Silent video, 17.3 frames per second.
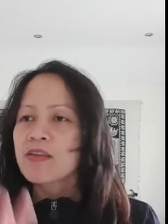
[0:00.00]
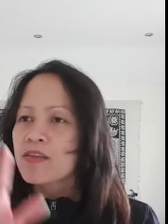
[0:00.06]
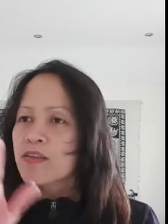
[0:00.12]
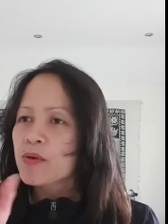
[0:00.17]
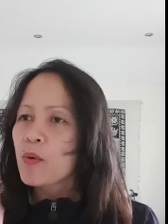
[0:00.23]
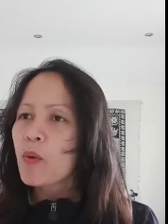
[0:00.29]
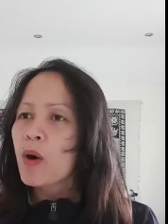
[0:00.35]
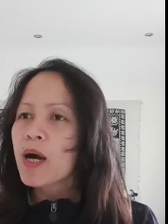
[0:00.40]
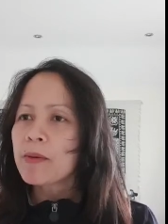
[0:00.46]

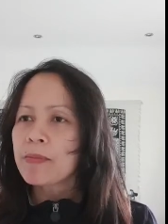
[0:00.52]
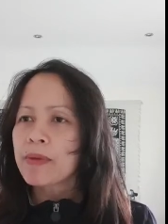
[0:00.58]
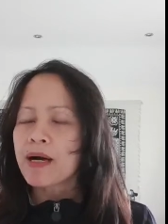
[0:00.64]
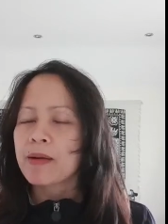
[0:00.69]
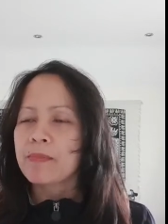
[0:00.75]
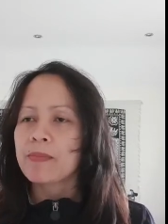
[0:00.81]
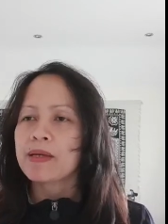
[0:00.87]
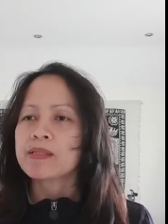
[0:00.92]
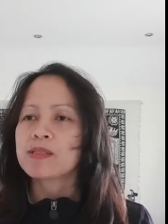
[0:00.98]
the warm
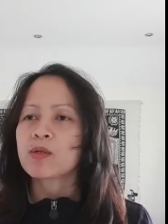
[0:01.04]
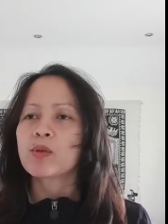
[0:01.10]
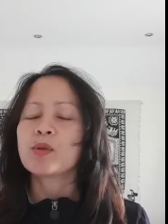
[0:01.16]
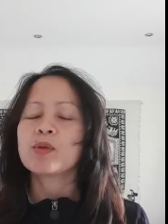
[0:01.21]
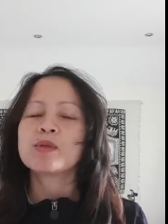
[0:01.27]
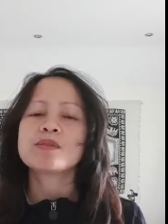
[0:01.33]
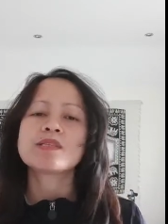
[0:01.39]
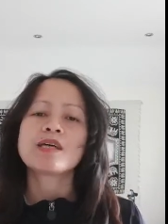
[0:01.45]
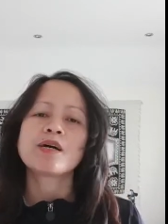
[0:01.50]
up and
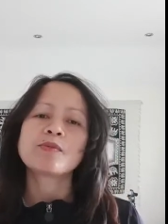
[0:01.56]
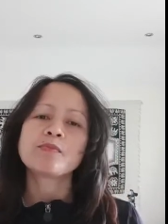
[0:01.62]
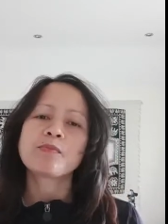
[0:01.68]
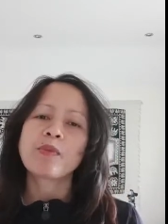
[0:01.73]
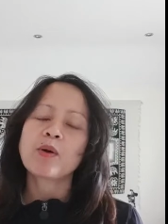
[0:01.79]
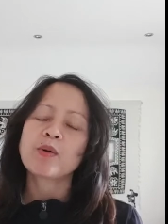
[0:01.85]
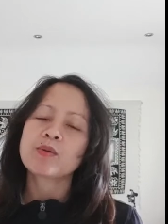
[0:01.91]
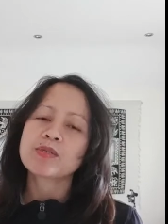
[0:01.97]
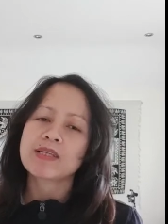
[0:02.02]
cool down
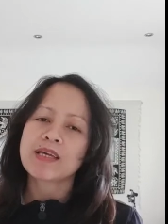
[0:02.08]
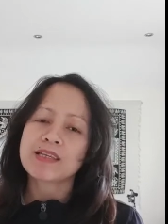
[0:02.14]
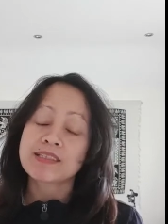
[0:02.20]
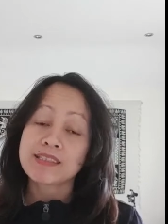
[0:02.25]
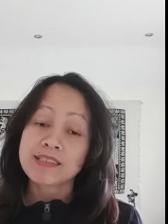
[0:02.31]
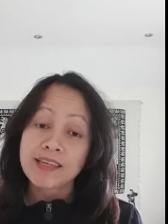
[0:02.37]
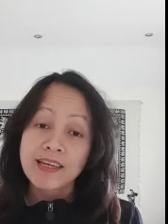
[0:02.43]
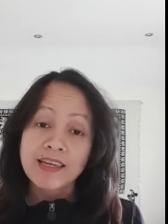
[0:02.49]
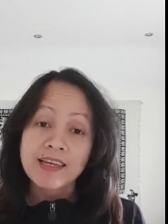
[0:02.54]

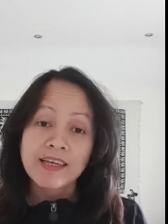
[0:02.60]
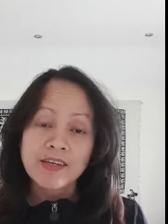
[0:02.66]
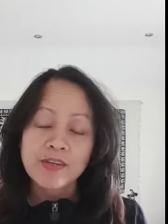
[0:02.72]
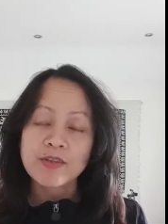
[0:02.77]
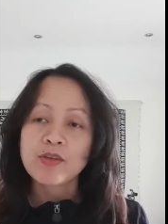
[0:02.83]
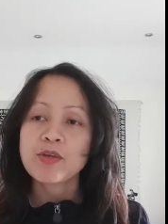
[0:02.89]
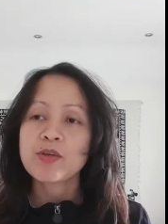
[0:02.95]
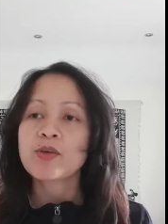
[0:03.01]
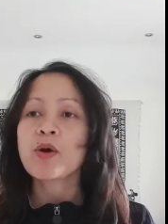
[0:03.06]
poses
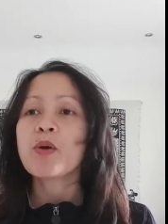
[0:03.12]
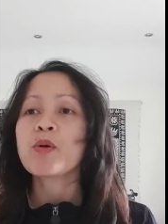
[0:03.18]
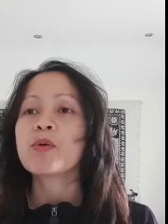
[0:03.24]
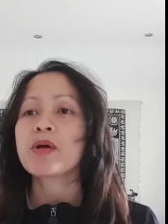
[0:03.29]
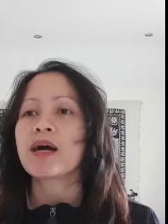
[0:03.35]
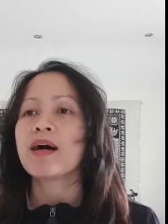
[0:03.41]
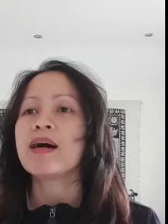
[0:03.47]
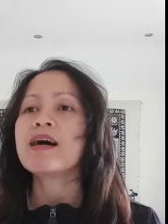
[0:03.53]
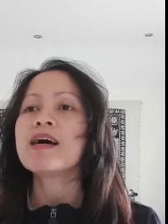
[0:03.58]
in
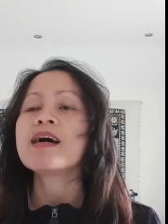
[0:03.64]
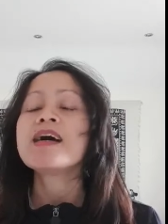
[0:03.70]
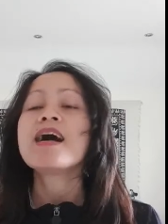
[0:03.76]
yoga